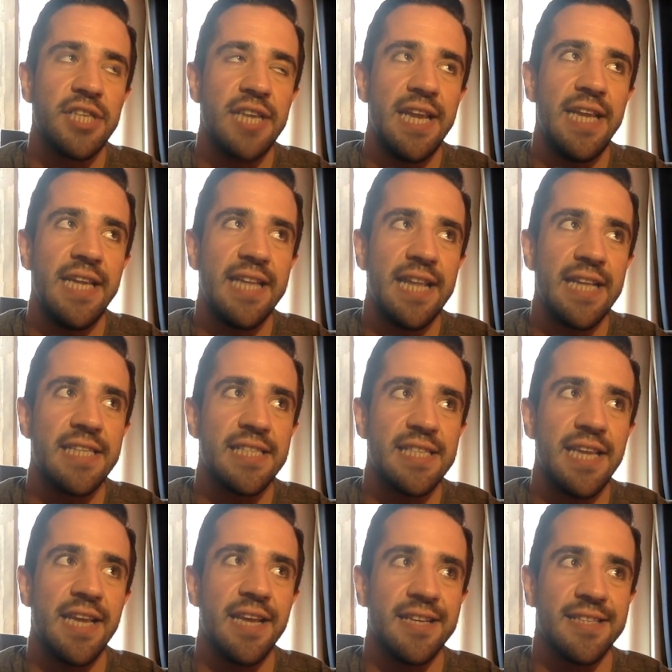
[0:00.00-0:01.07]
didn't
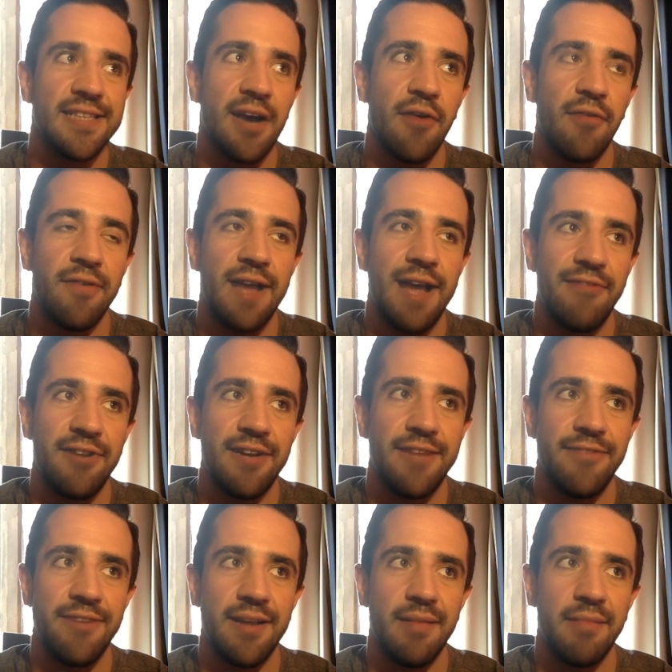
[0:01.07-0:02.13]
see herself ever
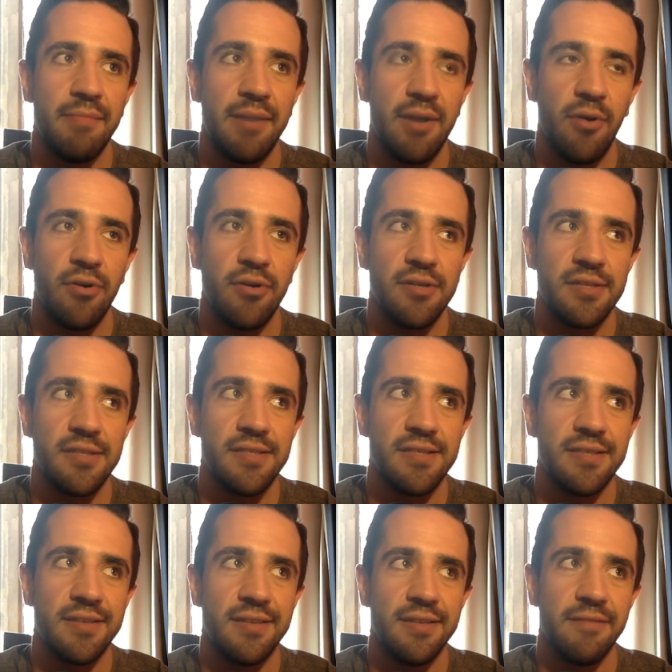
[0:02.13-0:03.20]
living beyond
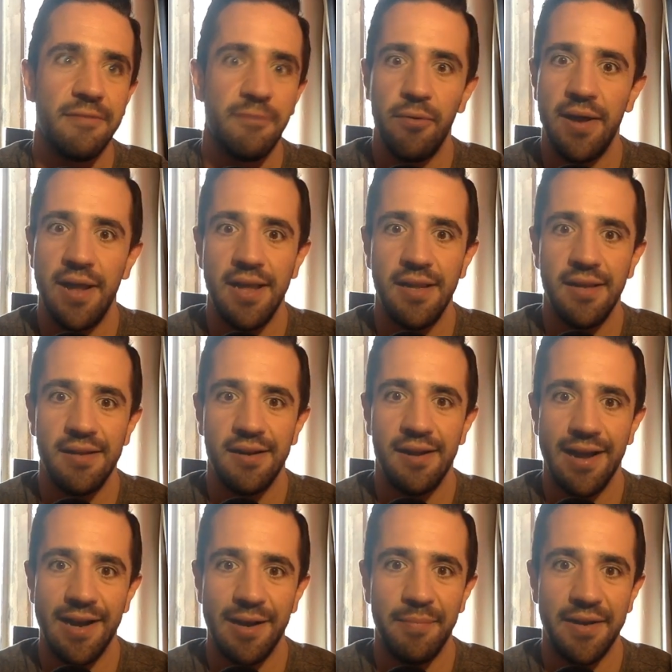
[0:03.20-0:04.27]
40,
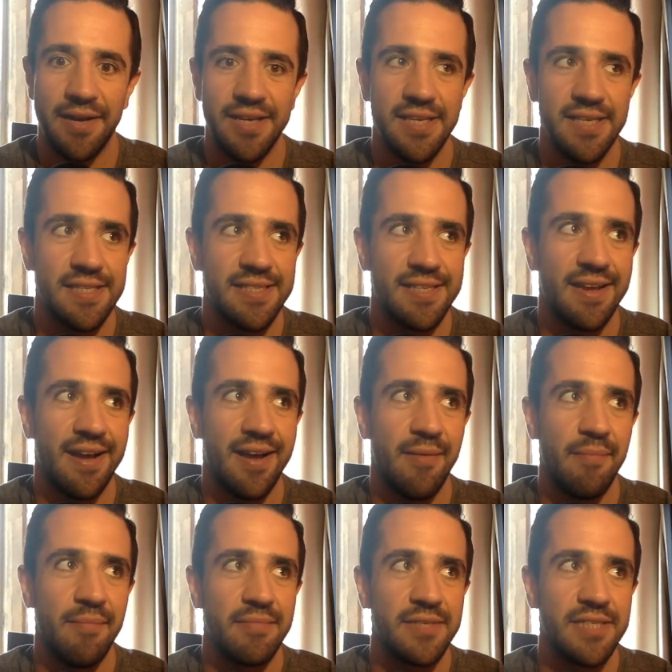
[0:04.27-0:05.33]
like, because
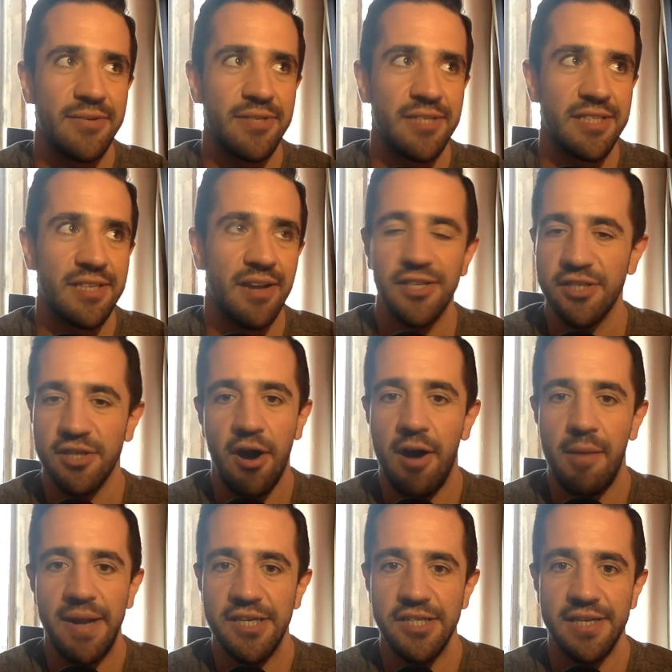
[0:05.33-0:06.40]
she was just like, I just can't
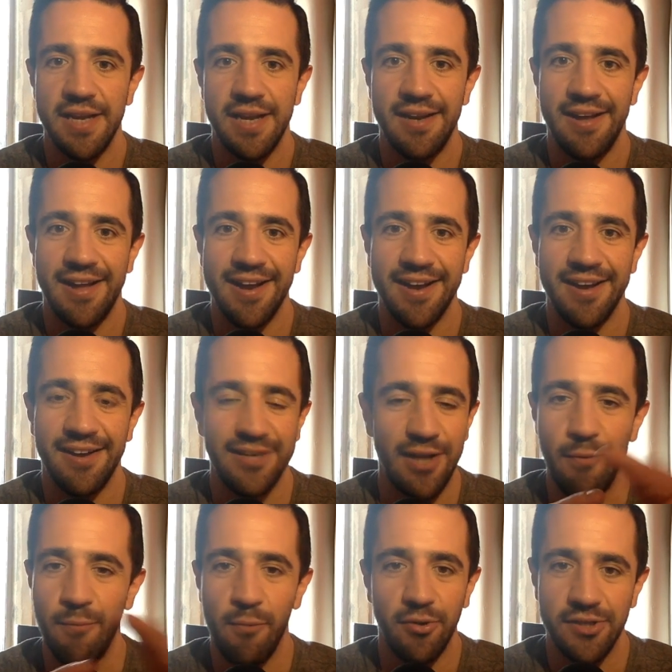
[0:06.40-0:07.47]
imagine it. Like, I
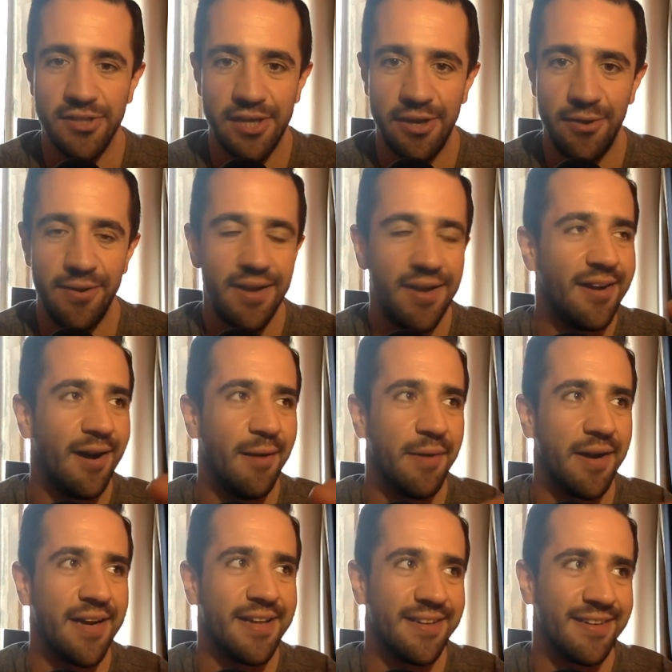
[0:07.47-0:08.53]
don't want to. I'm
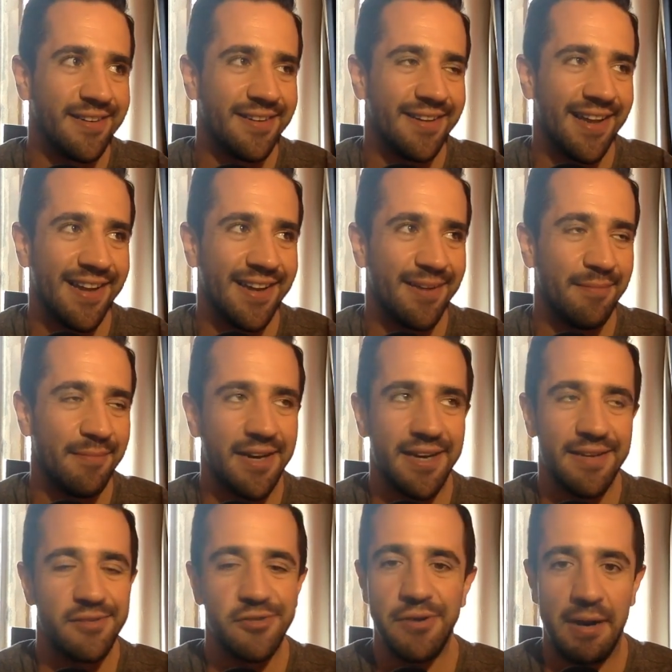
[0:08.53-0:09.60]

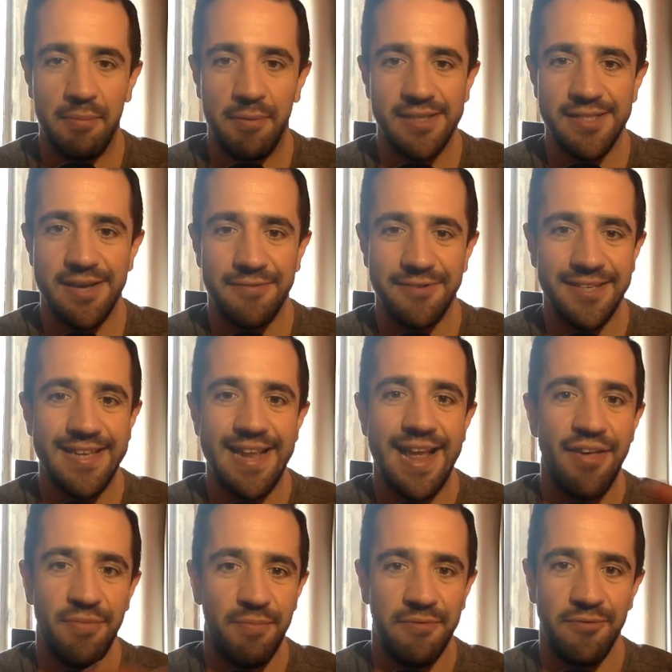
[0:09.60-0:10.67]
gonna drink myself to
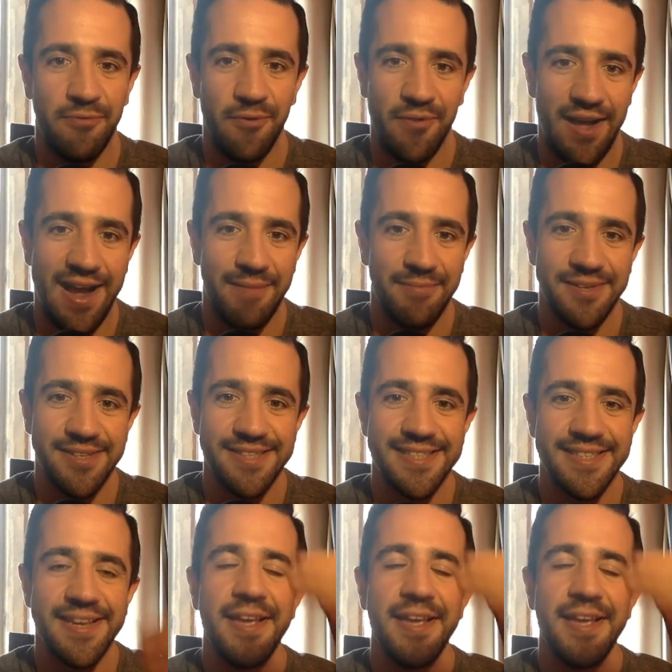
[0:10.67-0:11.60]
death before that happens.